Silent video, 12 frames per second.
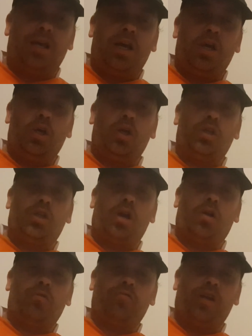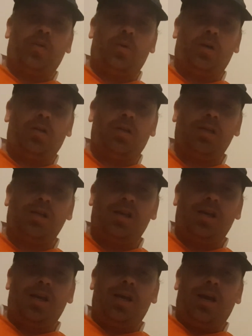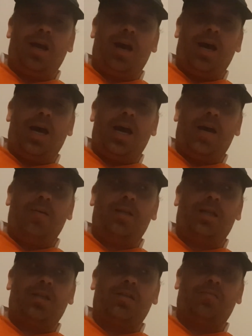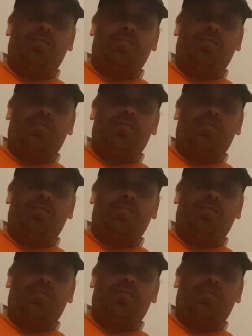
who cycled around the world. He doesn't